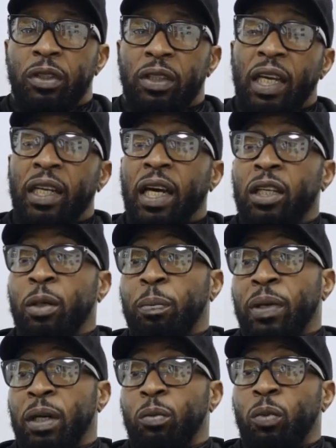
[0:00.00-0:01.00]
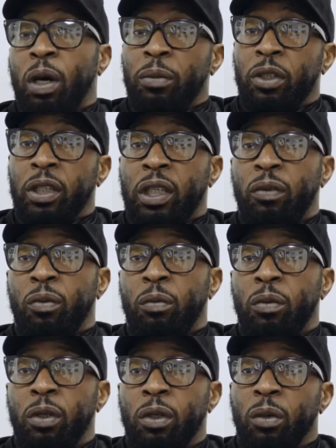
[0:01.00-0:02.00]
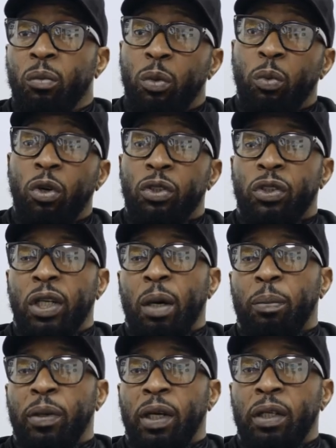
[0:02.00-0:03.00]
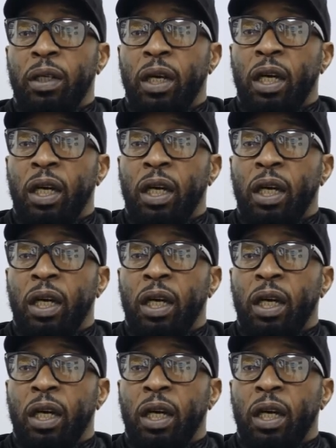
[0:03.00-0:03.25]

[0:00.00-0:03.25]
they like the plan, what I'm going to give them, we'll work to that plan.